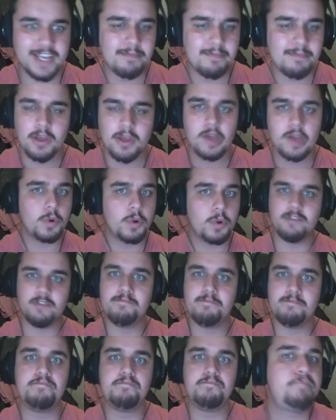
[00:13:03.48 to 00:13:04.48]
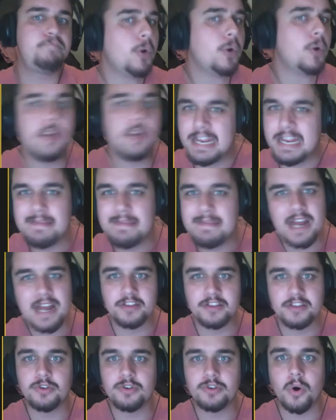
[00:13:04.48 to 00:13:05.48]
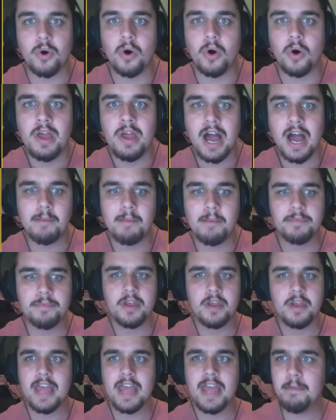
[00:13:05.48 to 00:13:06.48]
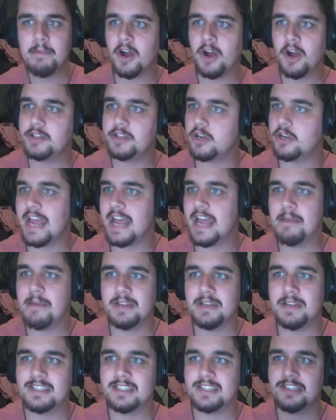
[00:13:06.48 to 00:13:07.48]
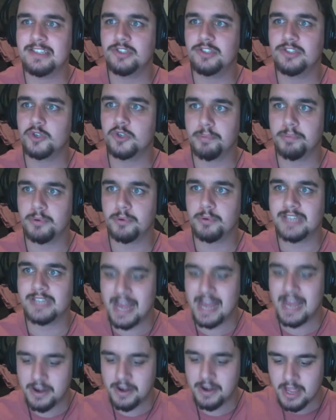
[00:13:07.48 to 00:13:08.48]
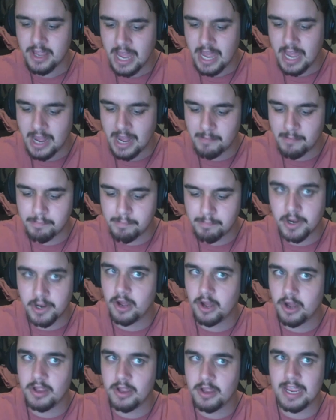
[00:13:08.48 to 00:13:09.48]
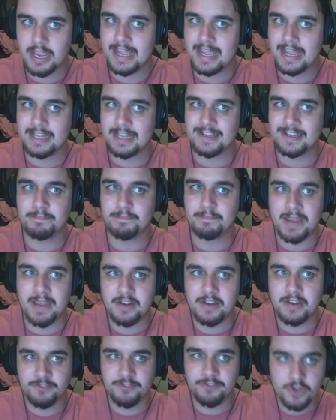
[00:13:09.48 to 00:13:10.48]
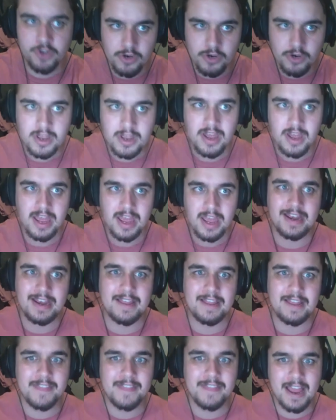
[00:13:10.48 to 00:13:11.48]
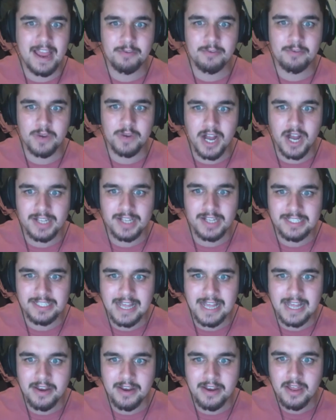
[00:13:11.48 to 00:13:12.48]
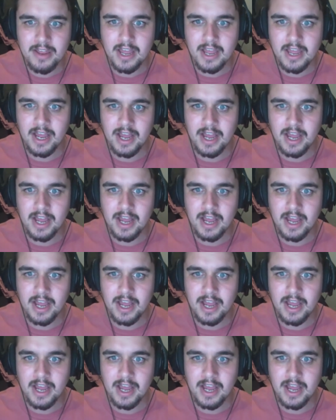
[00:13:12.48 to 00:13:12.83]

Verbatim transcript: team would have booted him out of the door. I don't know how many seasons Luke Brooks had, but it's been a few. And in regards to that,